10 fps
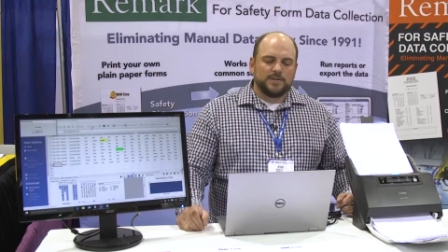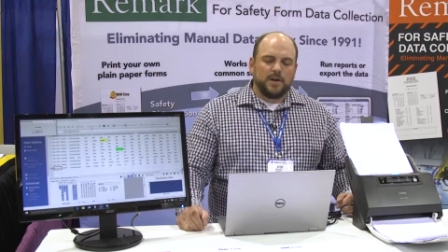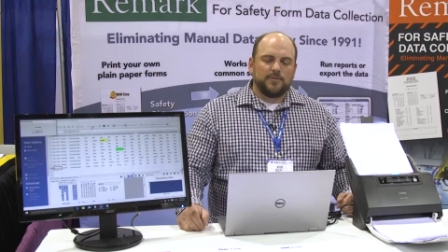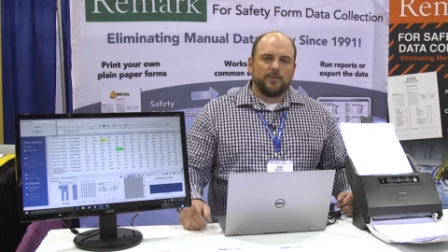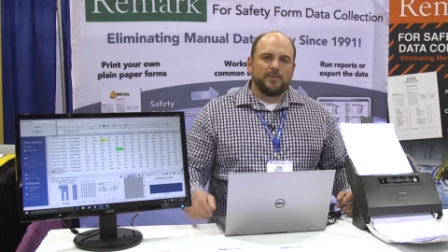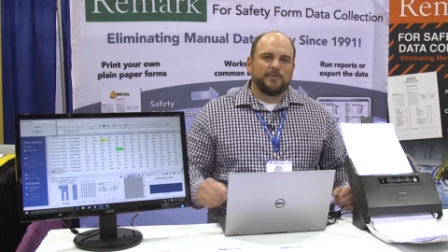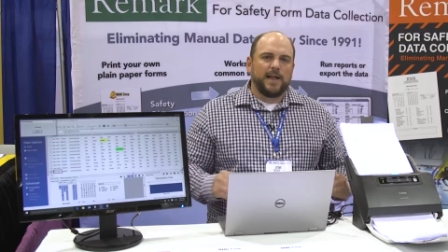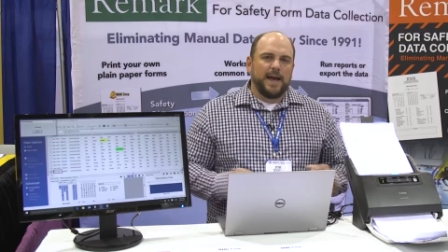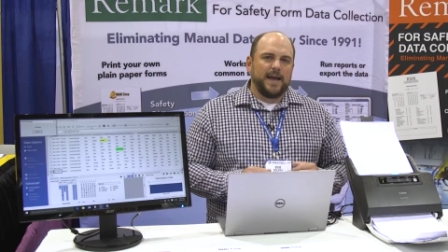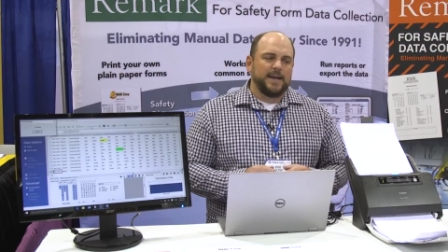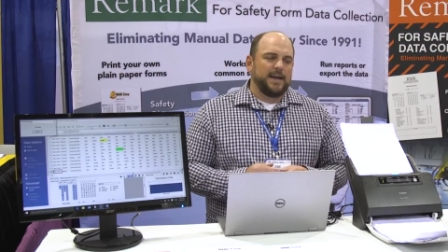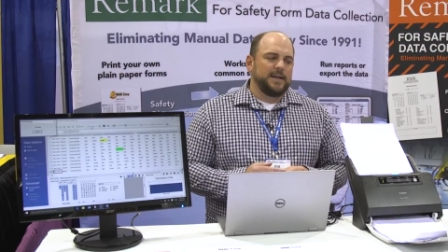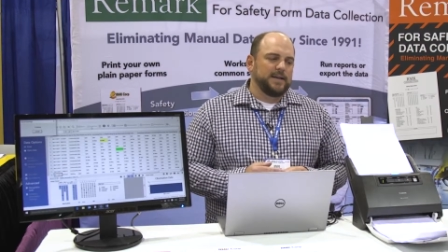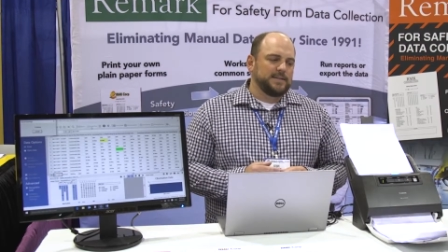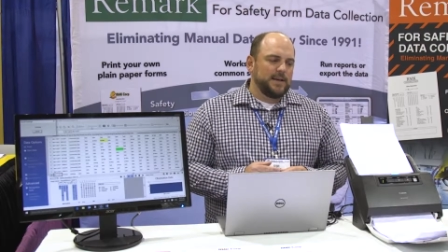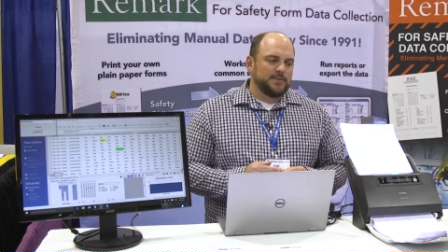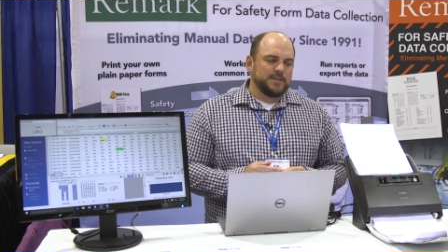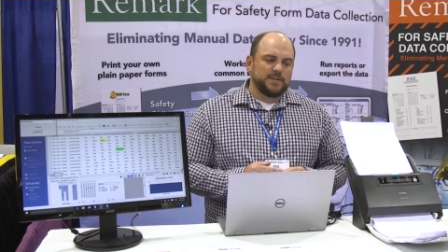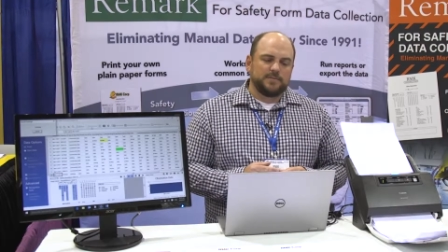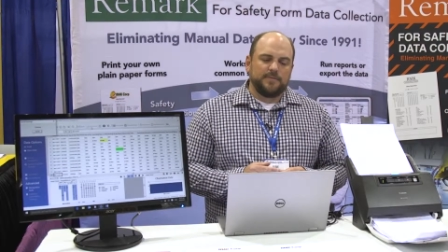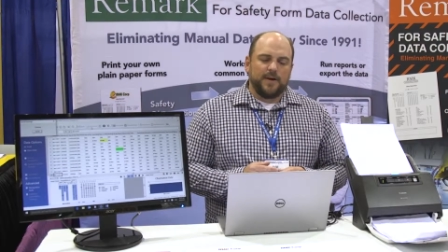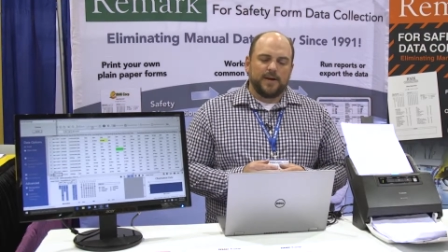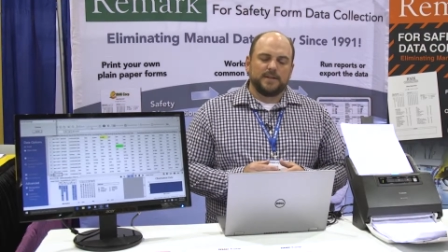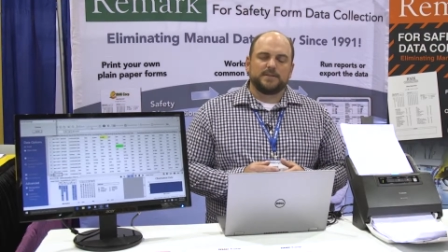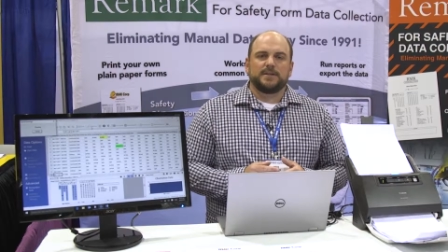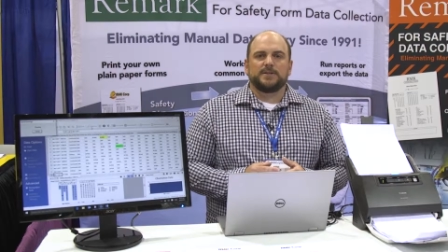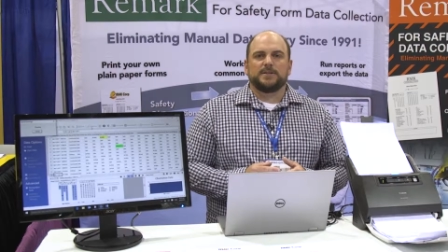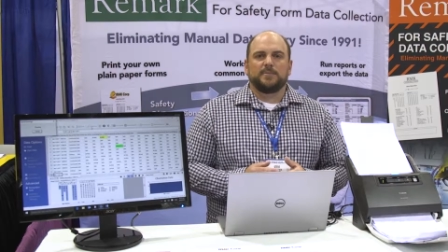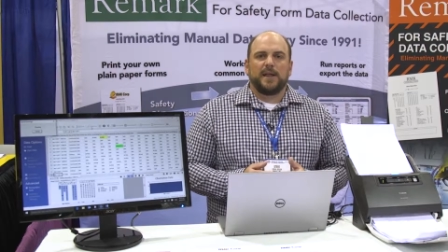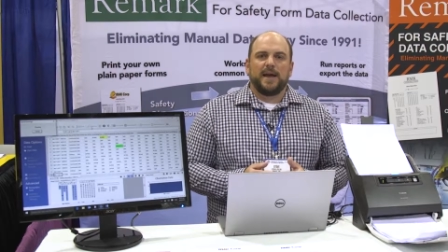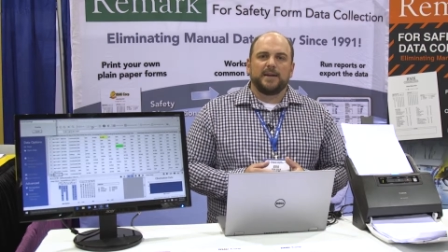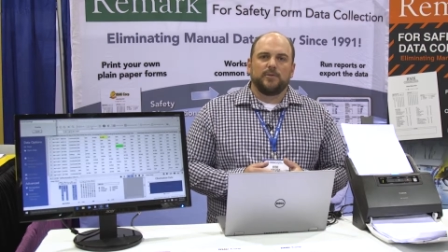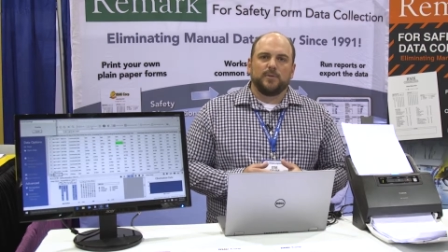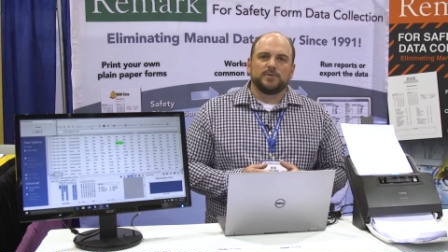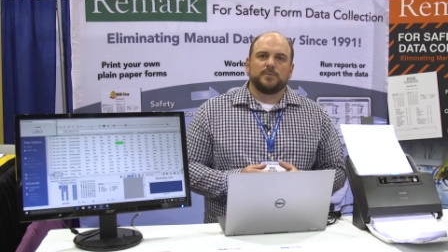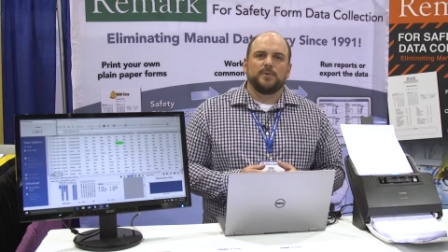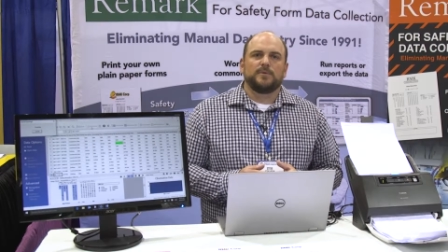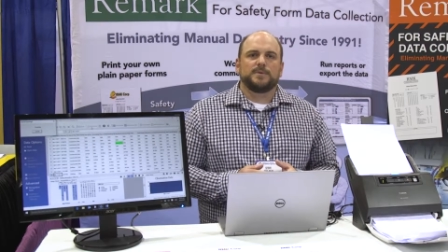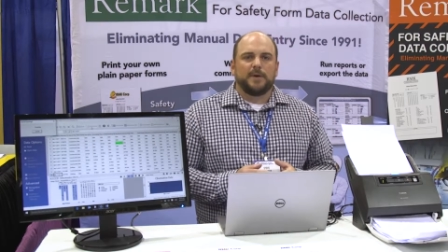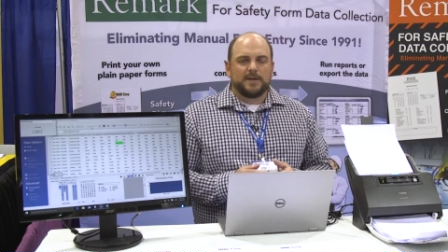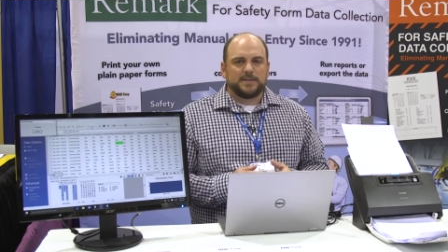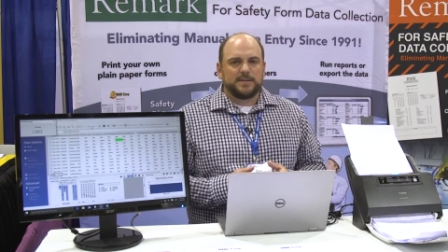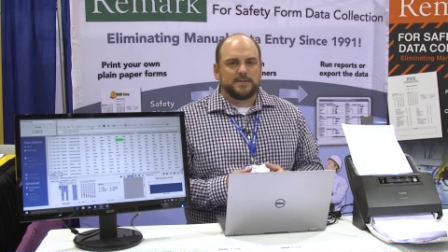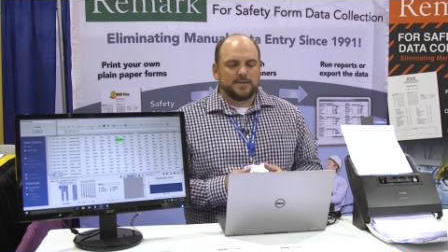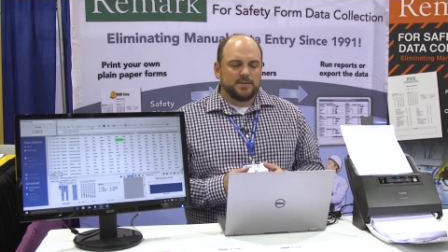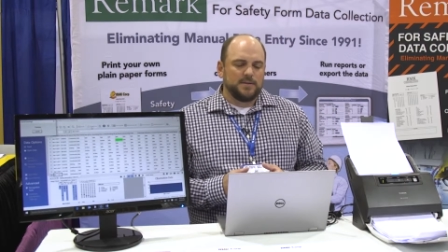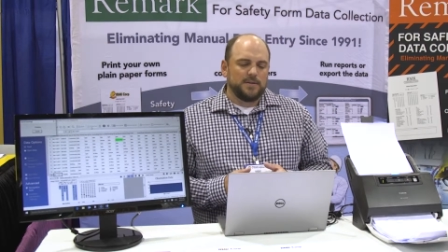The software will flag any exceptions it finds, such as blank or multiple responses.